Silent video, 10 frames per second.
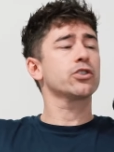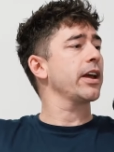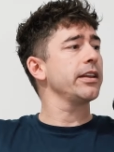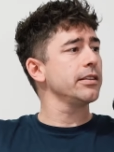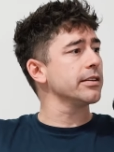and you're
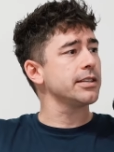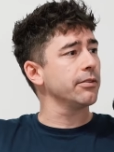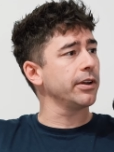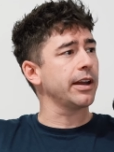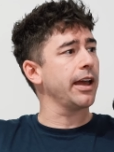trading this
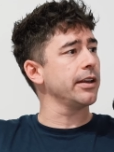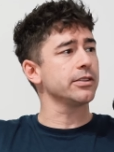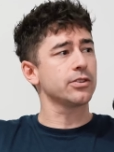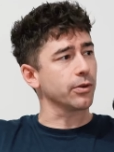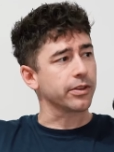every day and
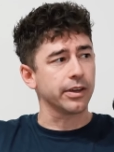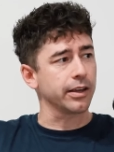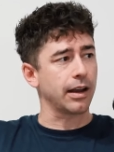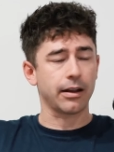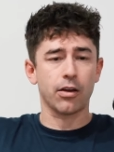it's your
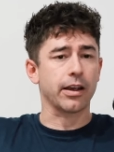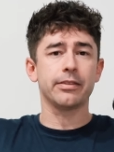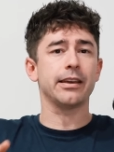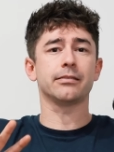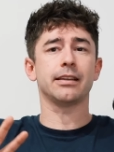thing,
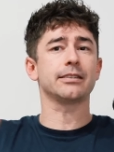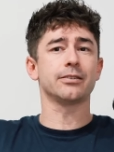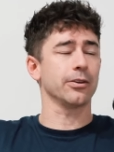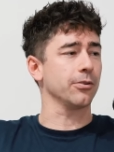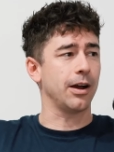okay,
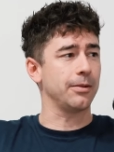that's not who